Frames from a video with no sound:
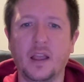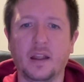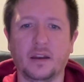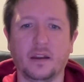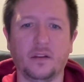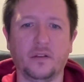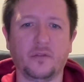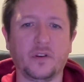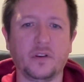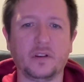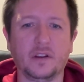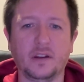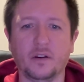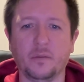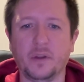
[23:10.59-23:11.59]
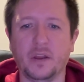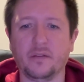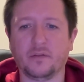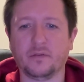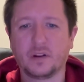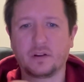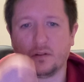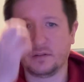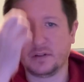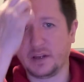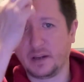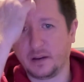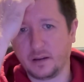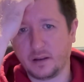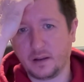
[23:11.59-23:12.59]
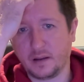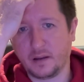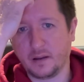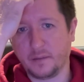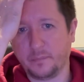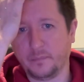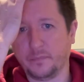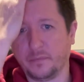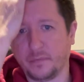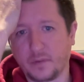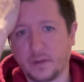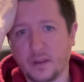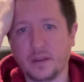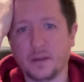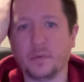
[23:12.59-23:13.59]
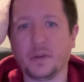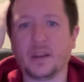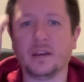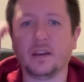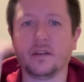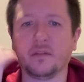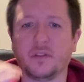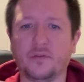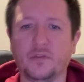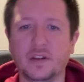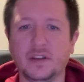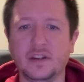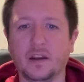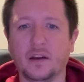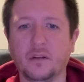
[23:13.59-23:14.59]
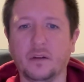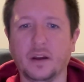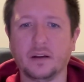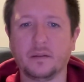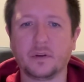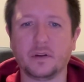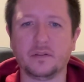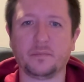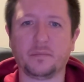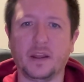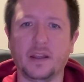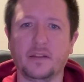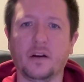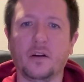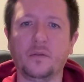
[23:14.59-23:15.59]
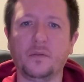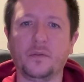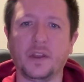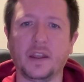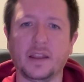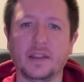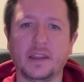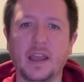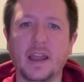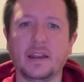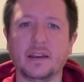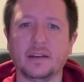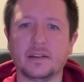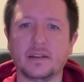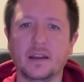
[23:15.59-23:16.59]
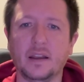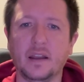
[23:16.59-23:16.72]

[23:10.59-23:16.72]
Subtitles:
Now, you've heard a little bit of a recording at the beginning of the video, and I'm going to play the whole thing at the end.